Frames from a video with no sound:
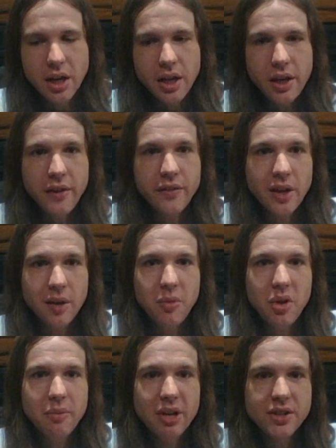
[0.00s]
He sent
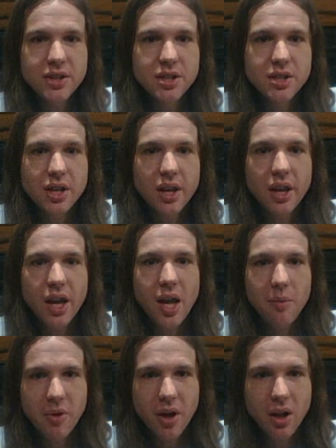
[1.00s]
me a message saying,
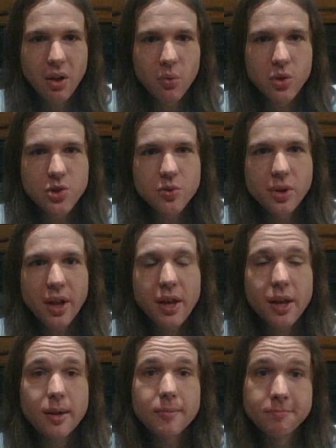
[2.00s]
Hey, Paul, would you
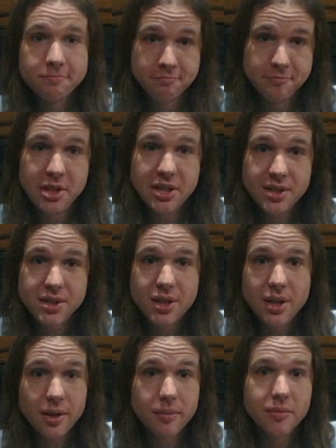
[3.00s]
like this
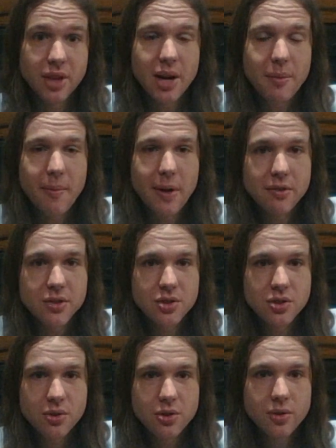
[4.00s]
thing that I'm about to
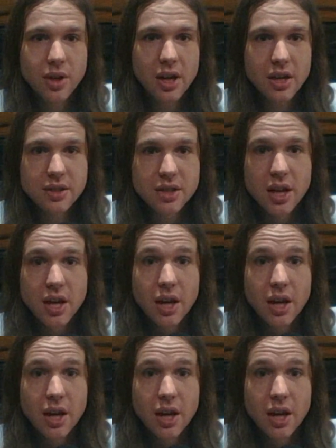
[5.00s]
show you guys?